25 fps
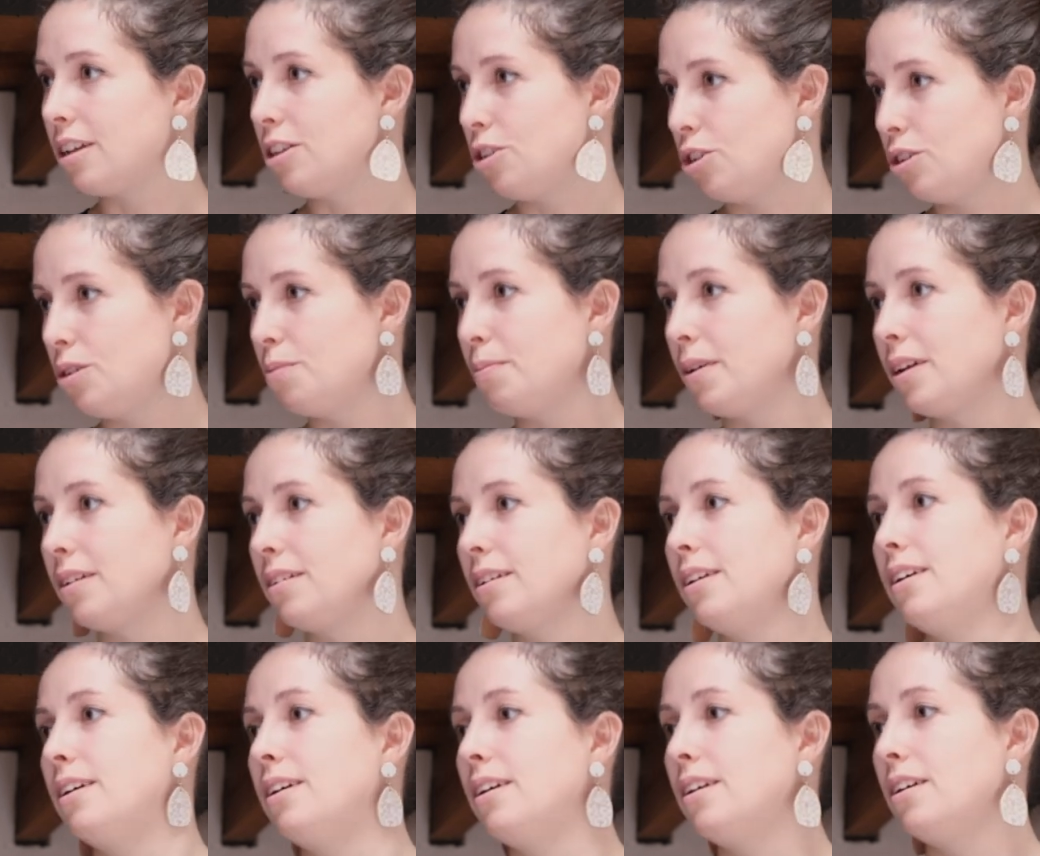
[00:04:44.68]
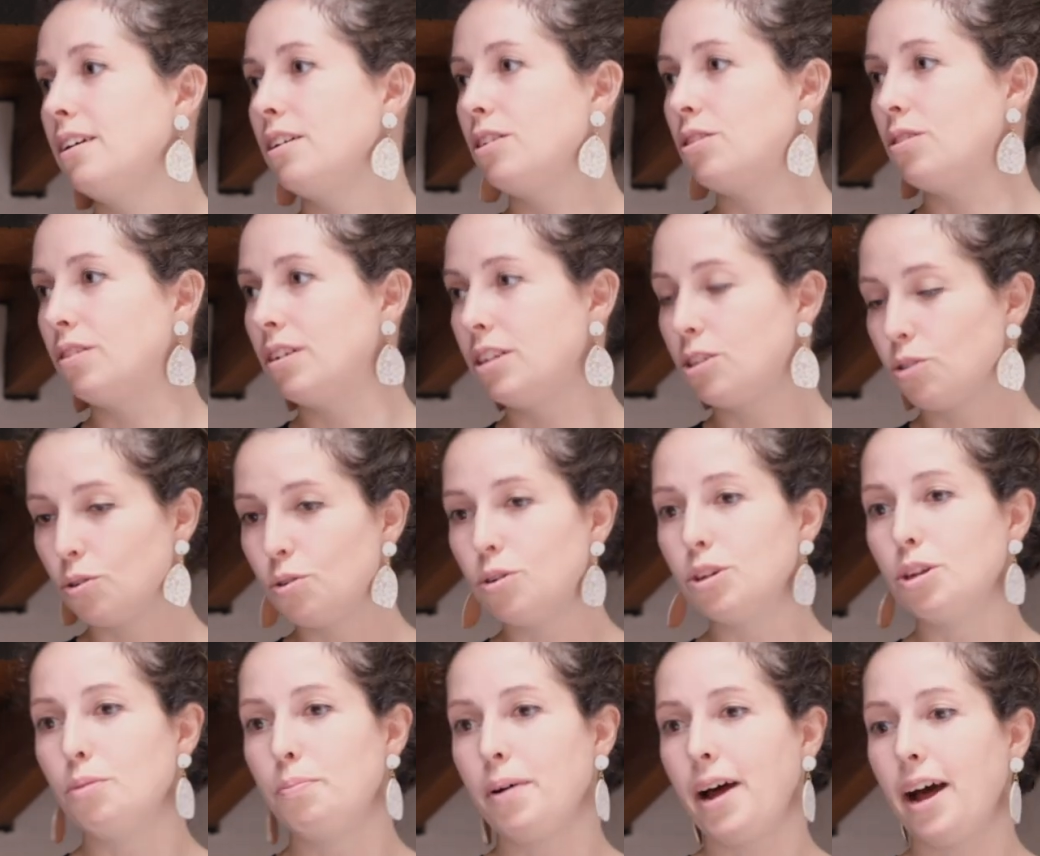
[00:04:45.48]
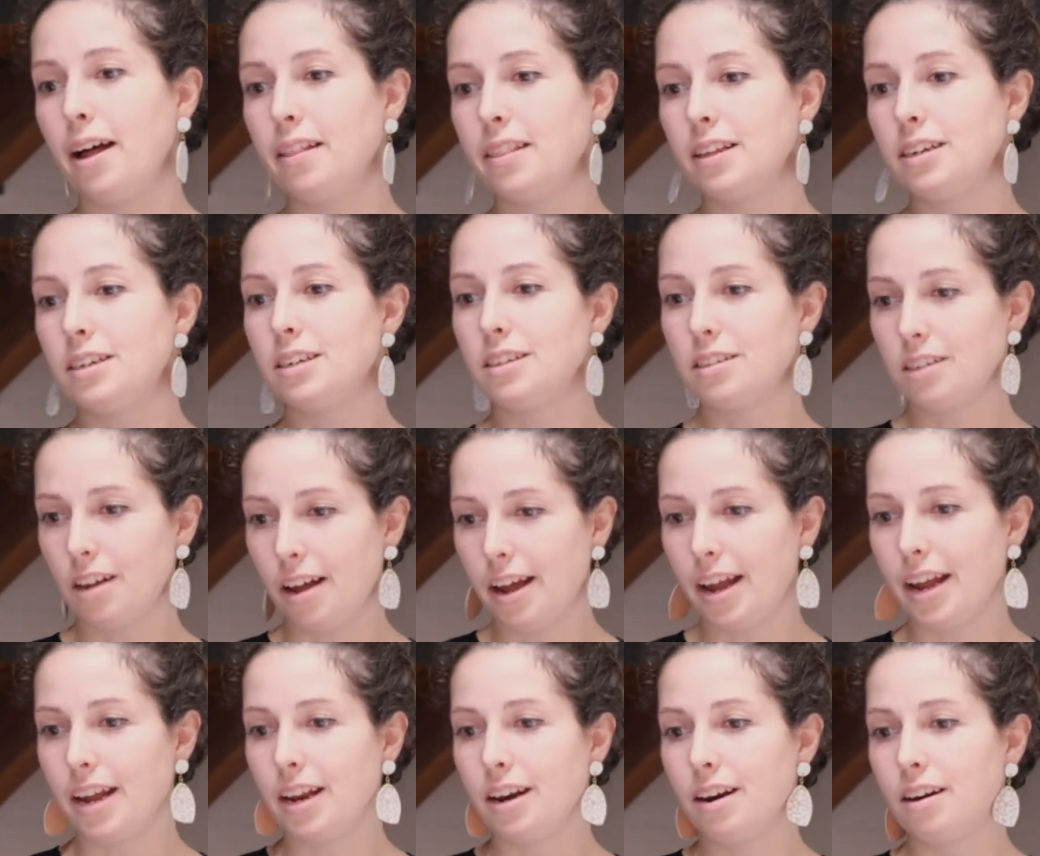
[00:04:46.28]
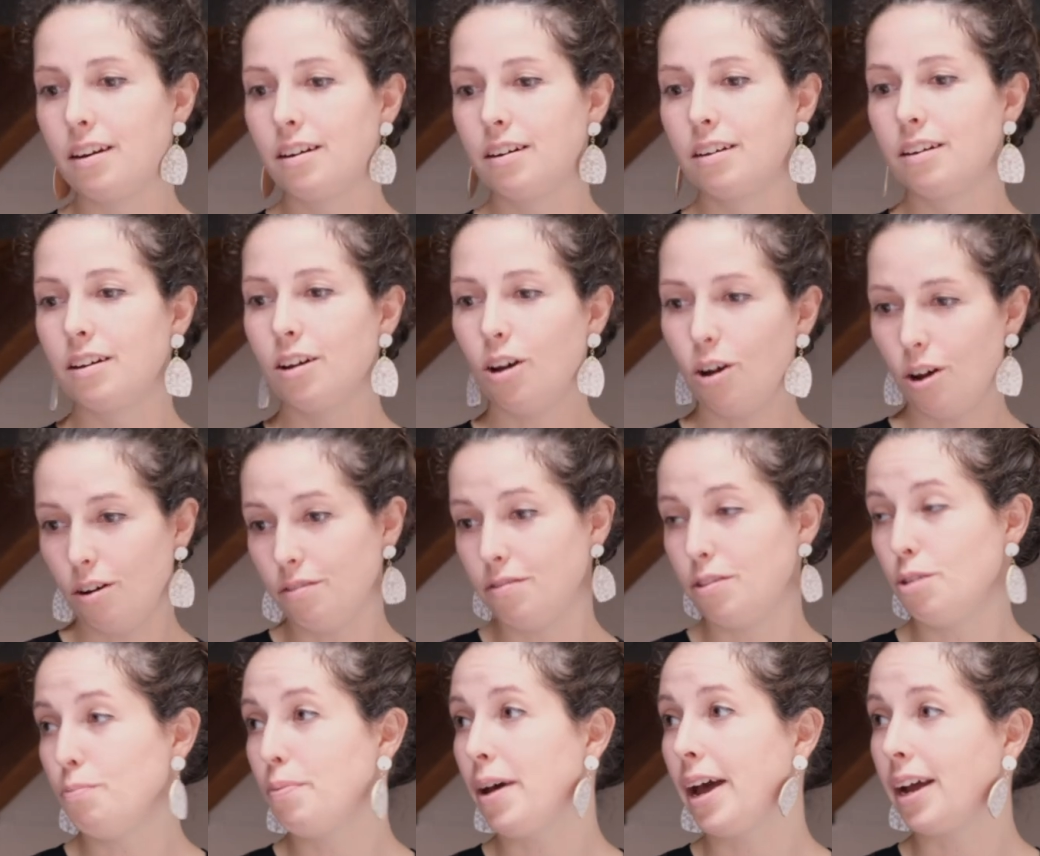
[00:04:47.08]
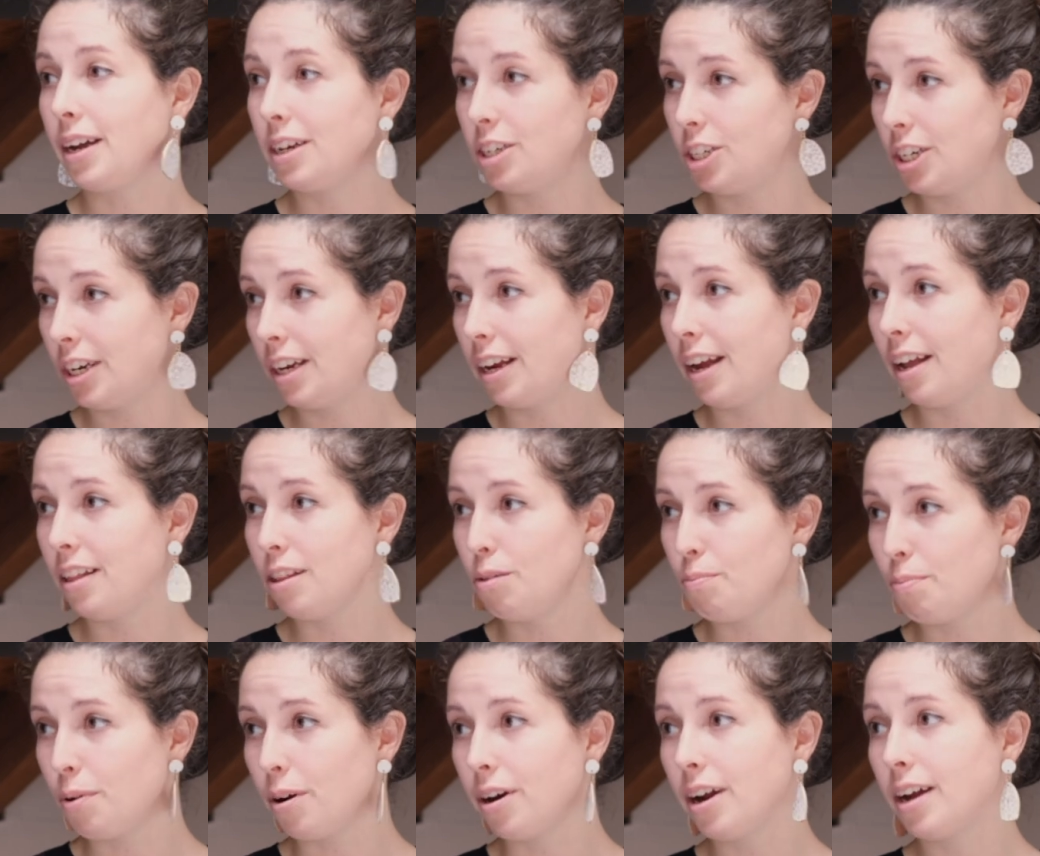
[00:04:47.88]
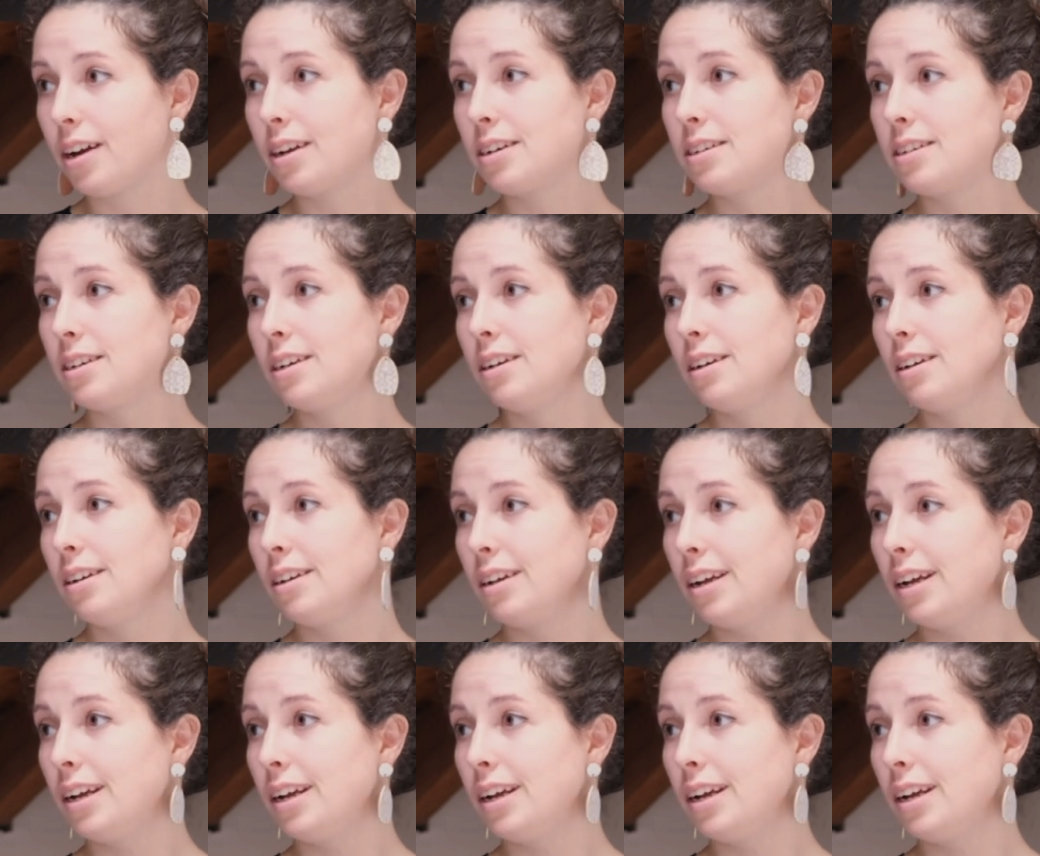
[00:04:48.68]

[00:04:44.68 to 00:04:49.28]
a consumer. So it's all about the design of the packaging and the product.